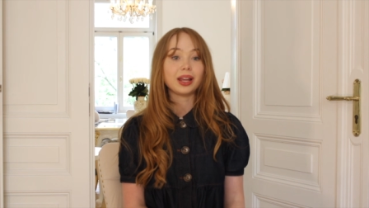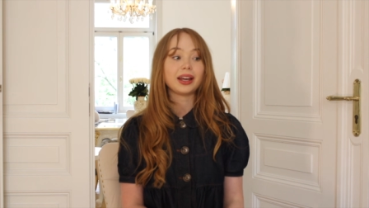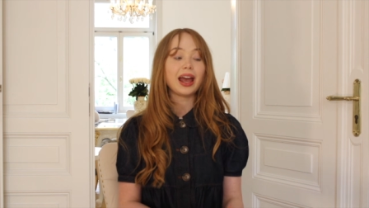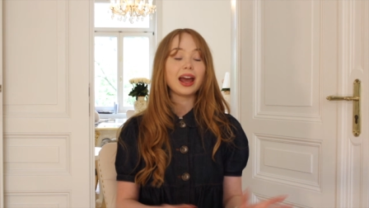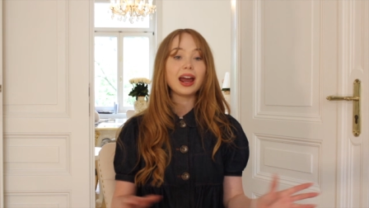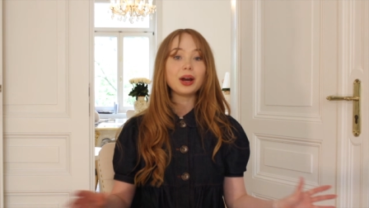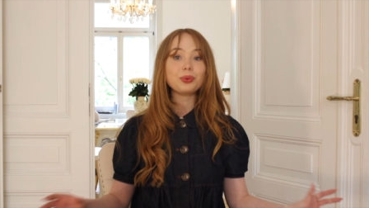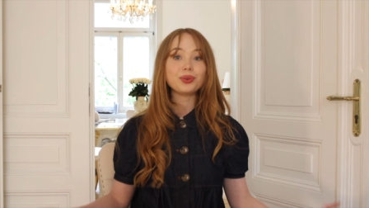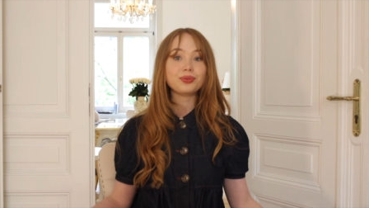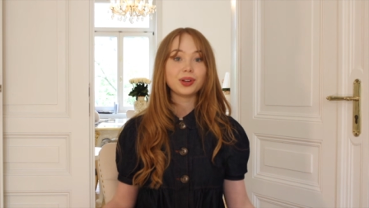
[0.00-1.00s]
Like
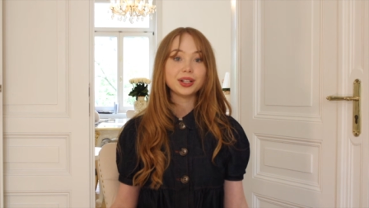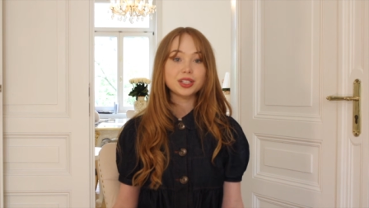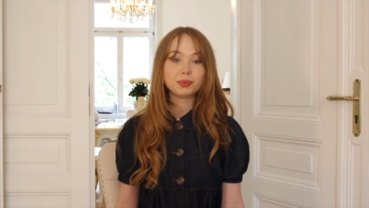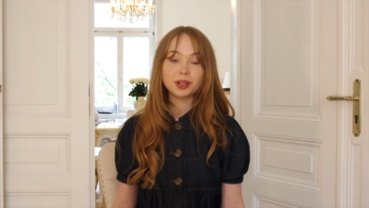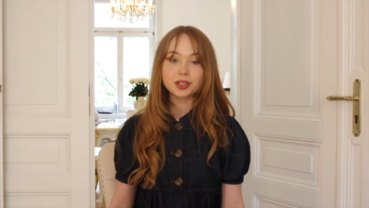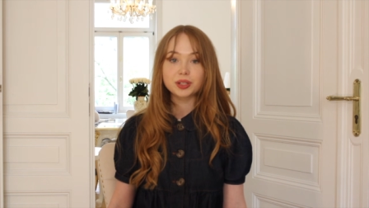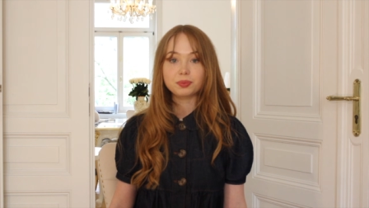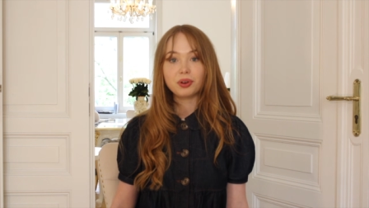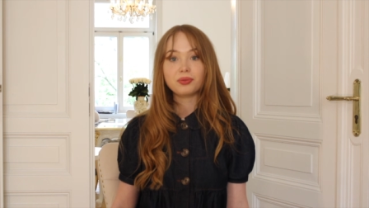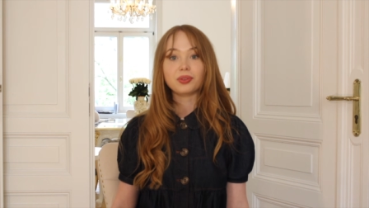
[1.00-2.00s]
everything is being
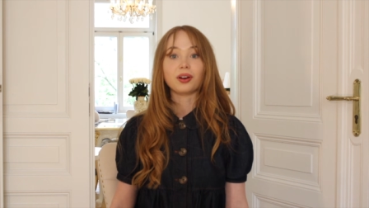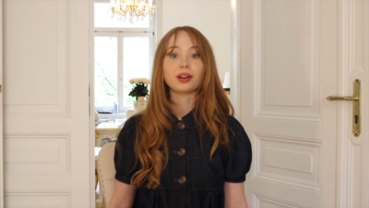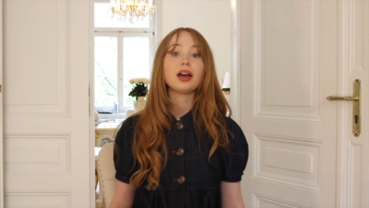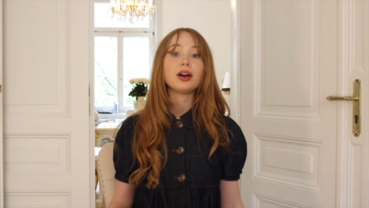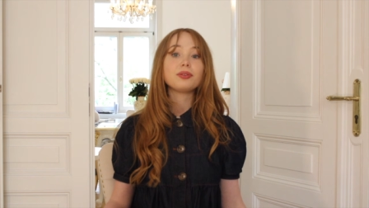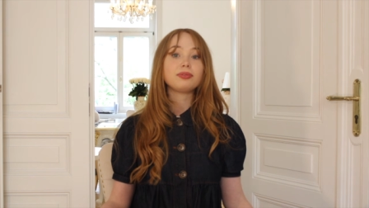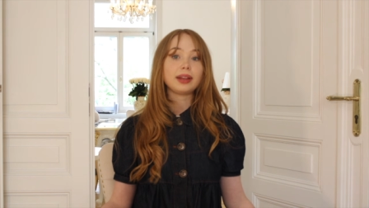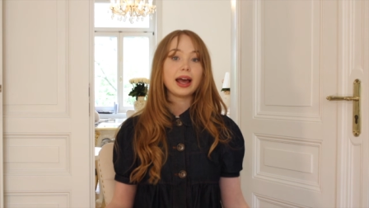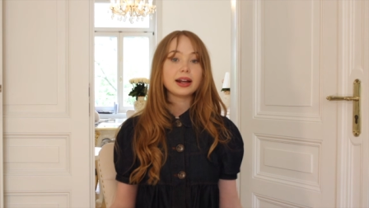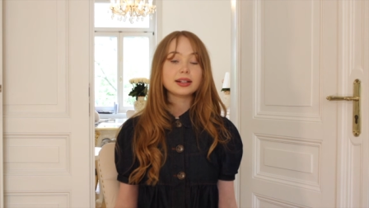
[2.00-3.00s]
smoothed out,
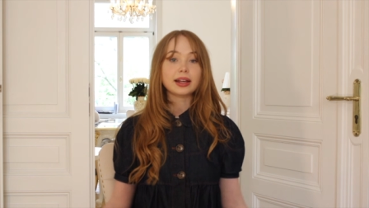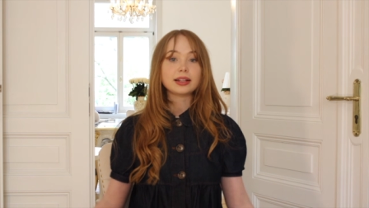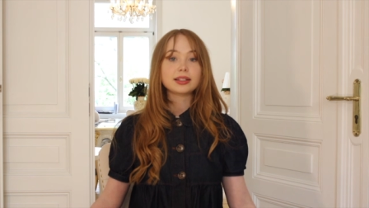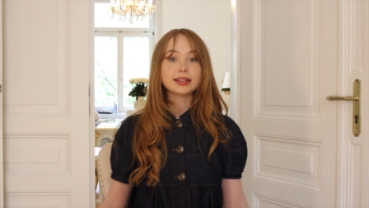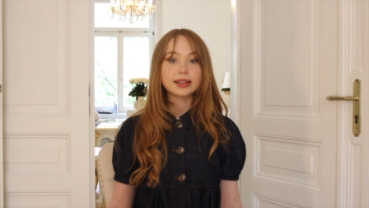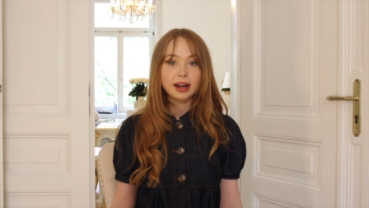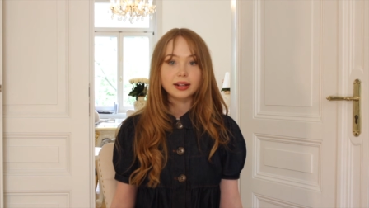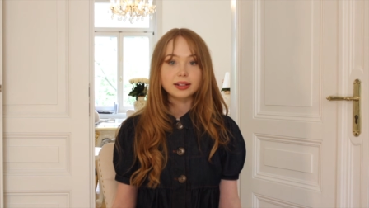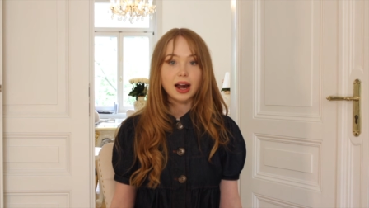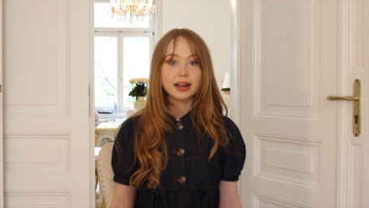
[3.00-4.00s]
flattened and
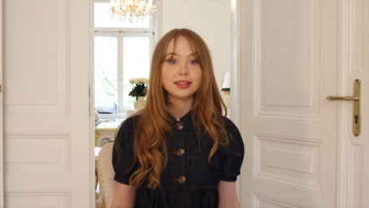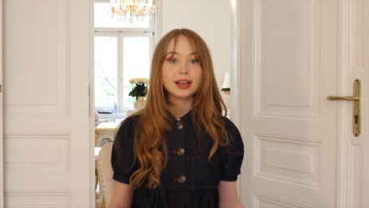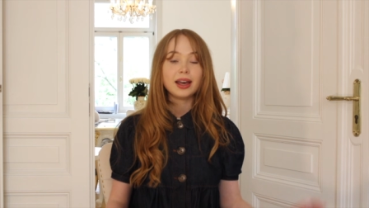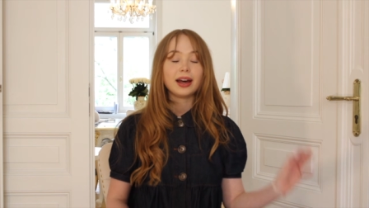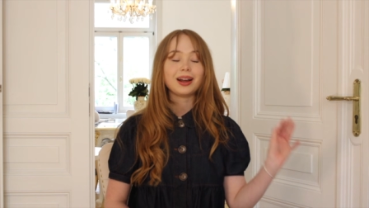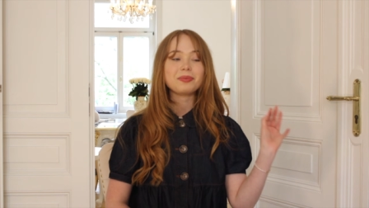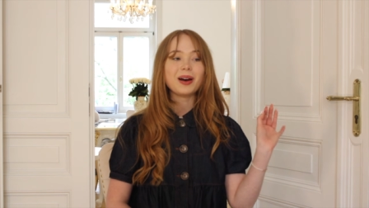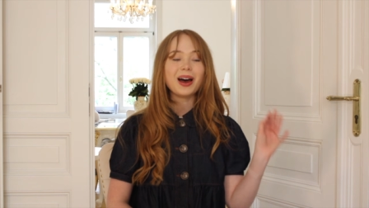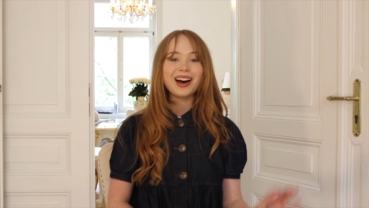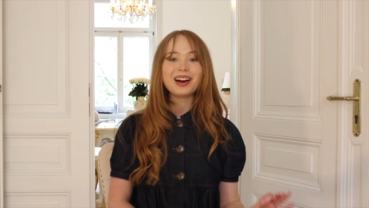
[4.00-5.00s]
standardized. And I'm
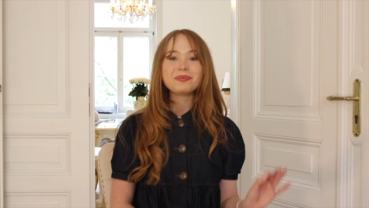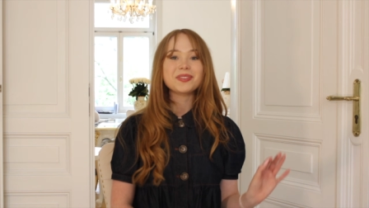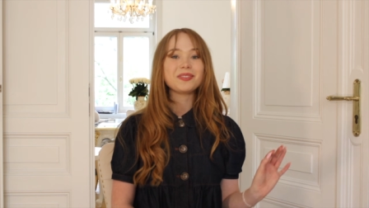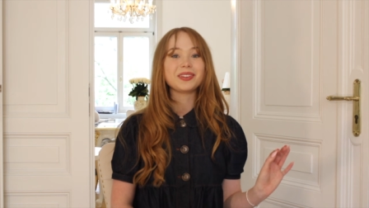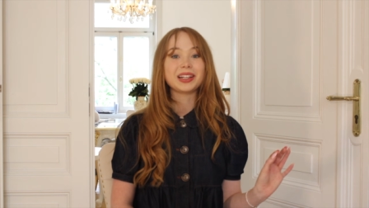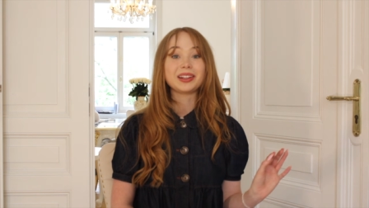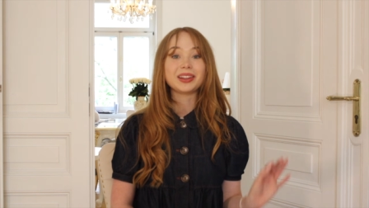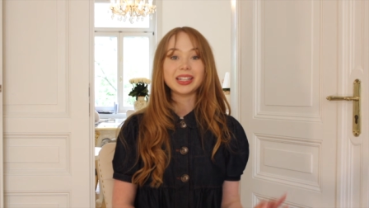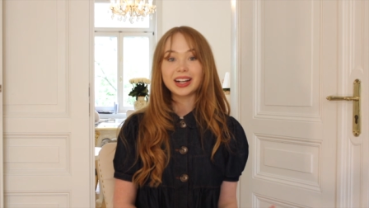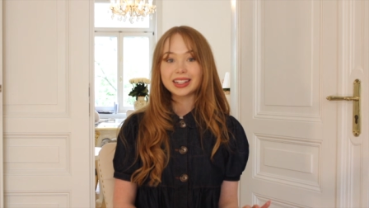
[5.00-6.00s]
absolutely
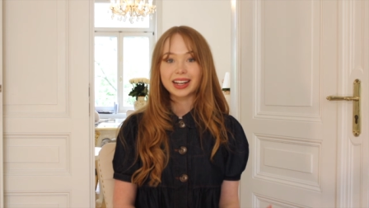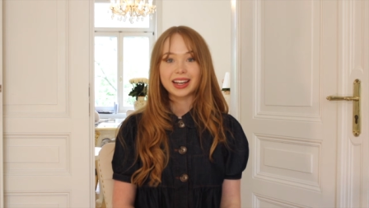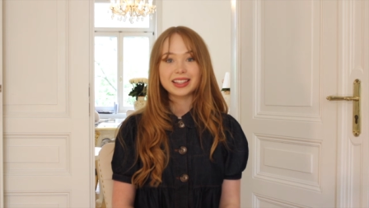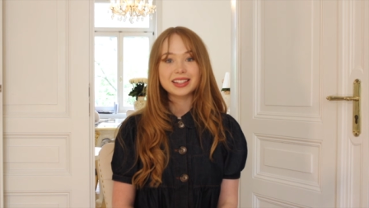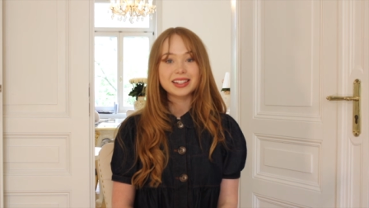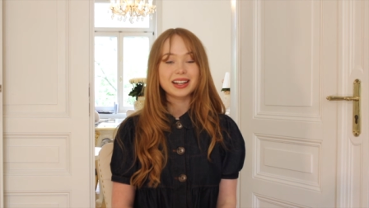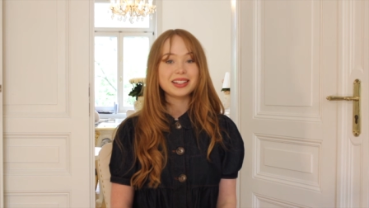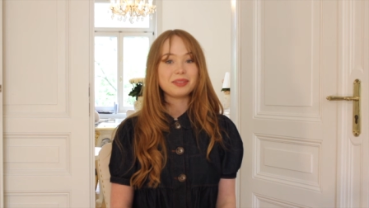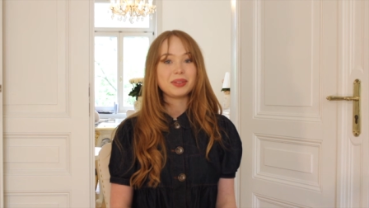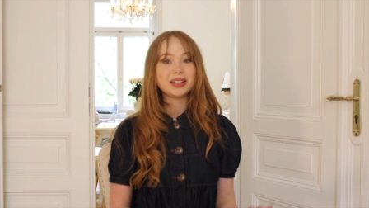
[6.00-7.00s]
not against
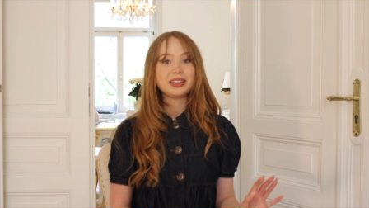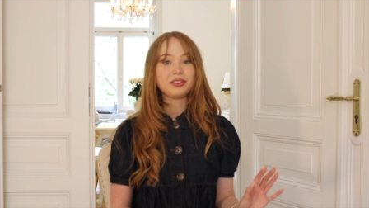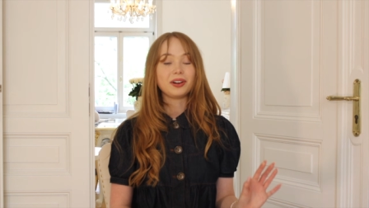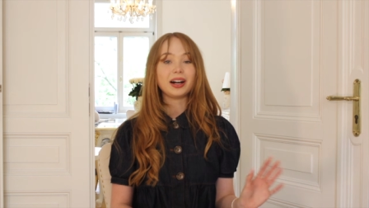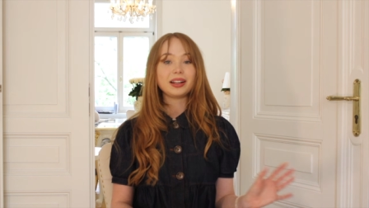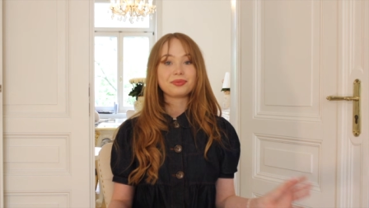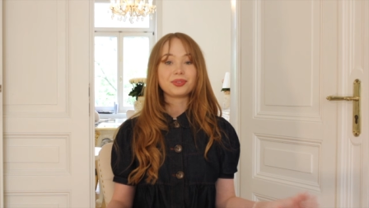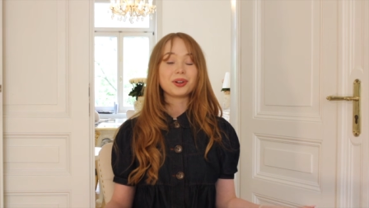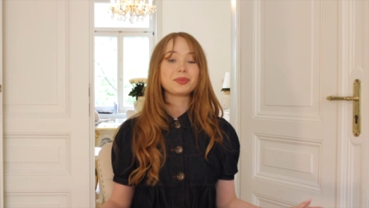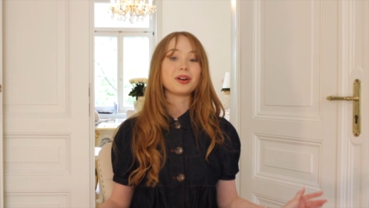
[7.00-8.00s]
ChatGPT or other
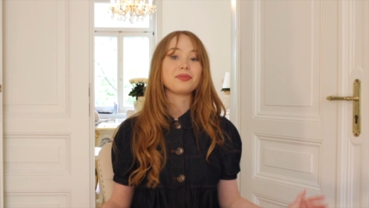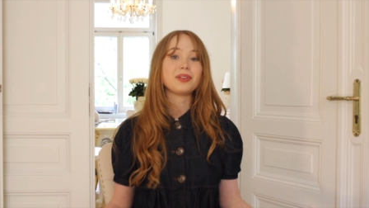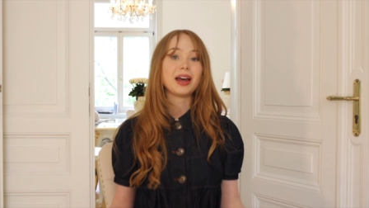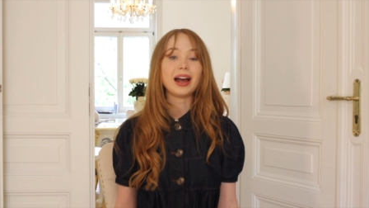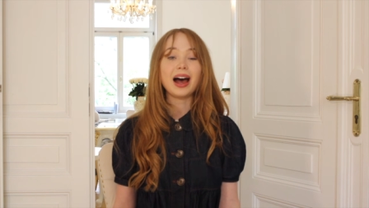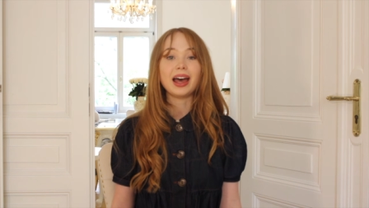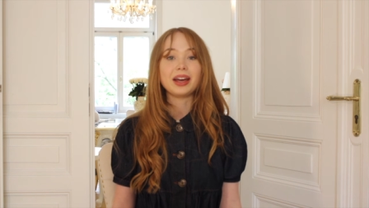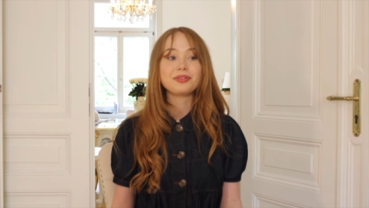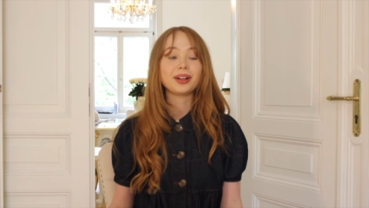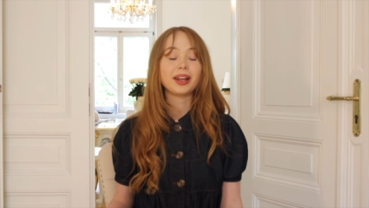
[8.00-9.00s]
forms of AI.
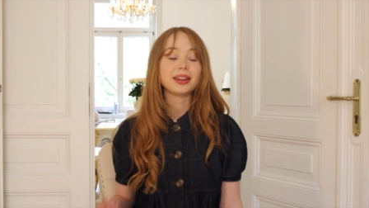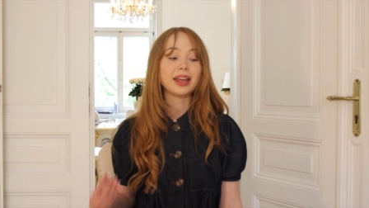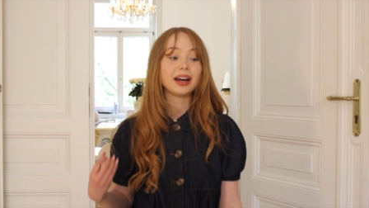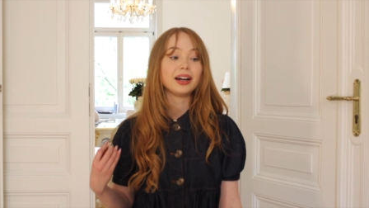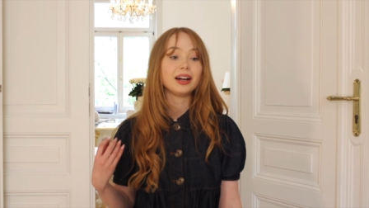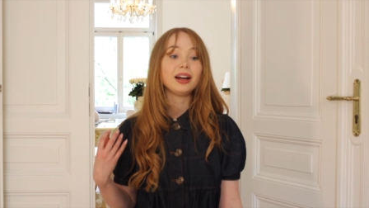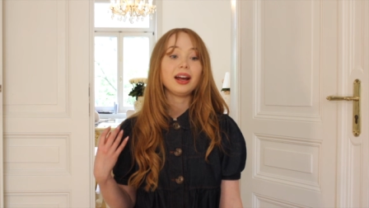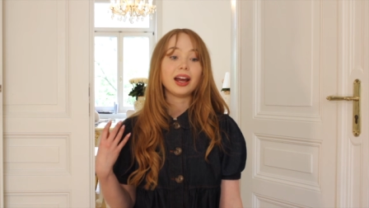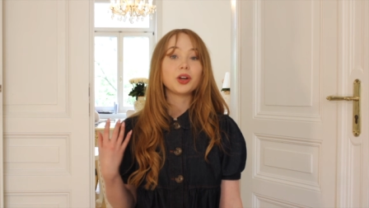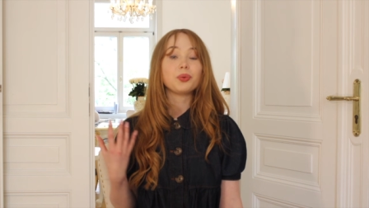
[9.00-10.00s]
I think that they're
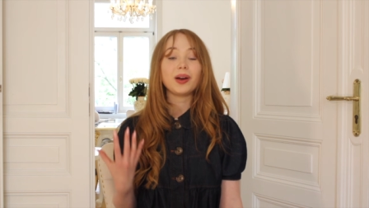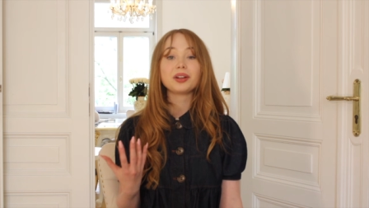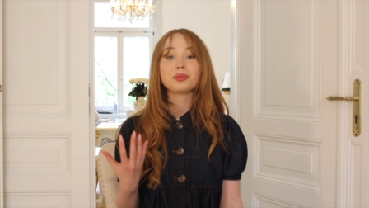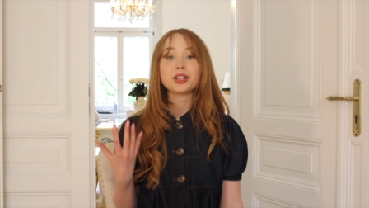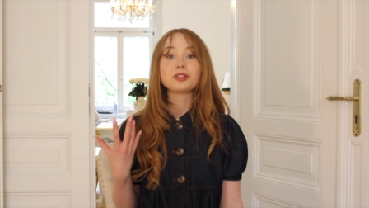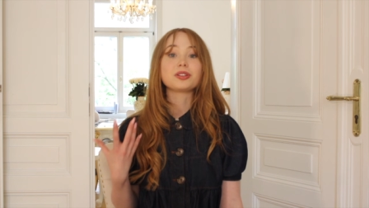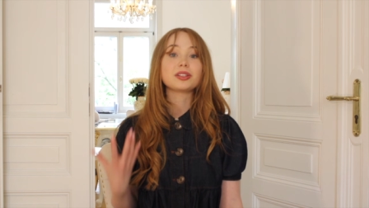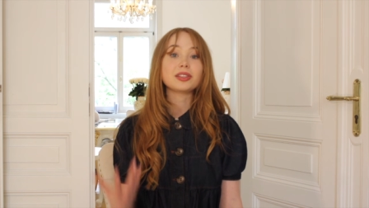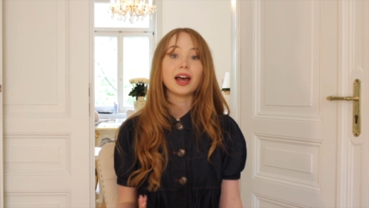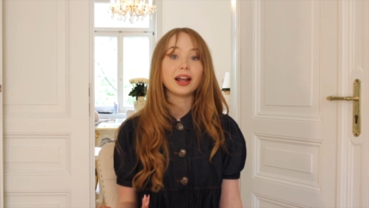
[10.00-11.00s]
a great way to
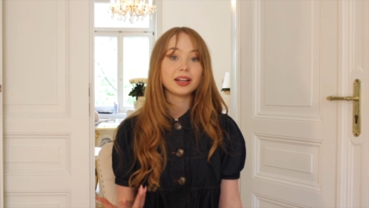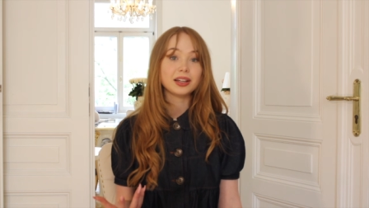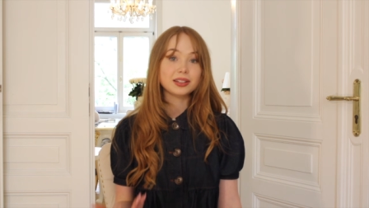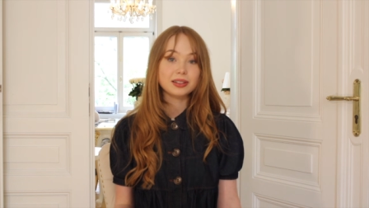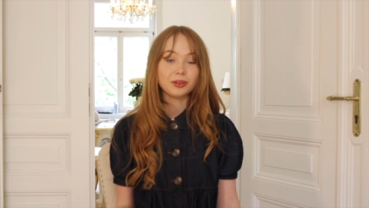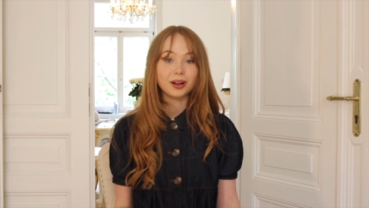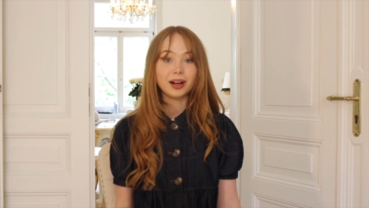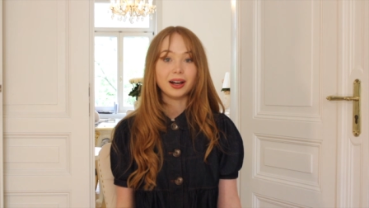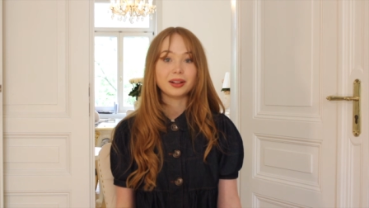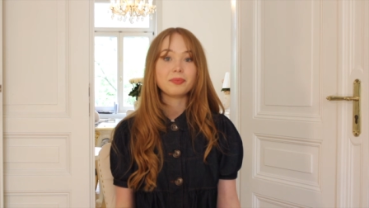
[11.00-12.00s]
study and so
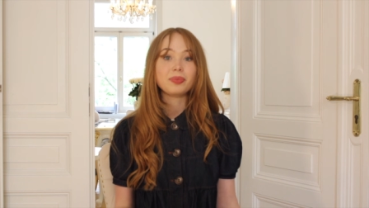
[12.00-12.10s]
on.